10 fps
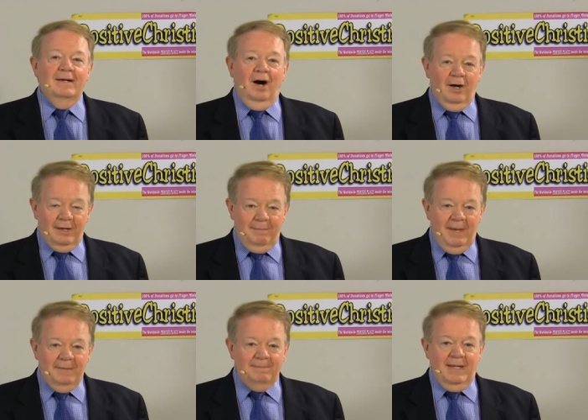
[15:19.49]
Our
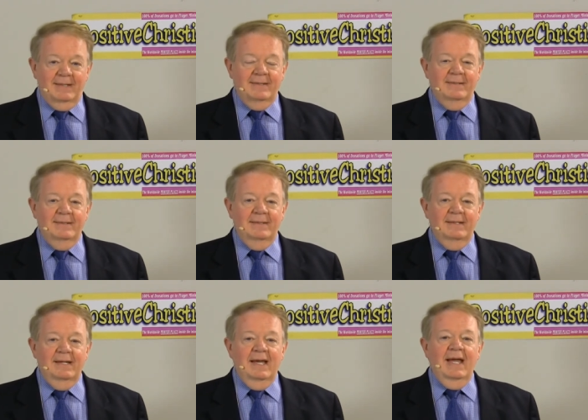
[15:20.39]
commitment
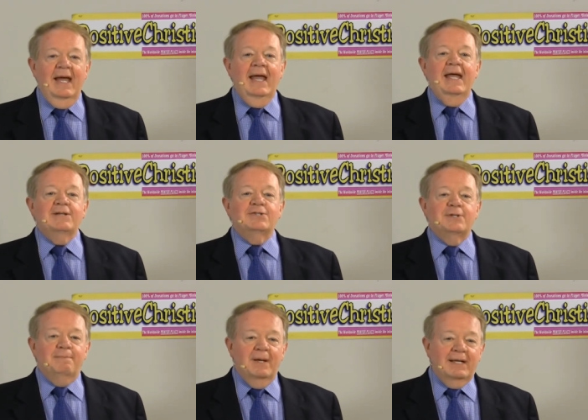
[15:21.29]
is
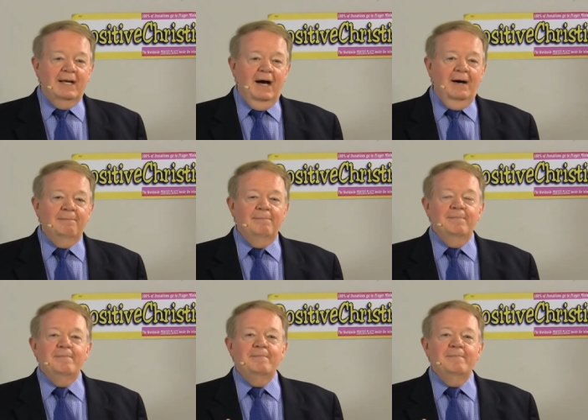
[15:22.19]
to become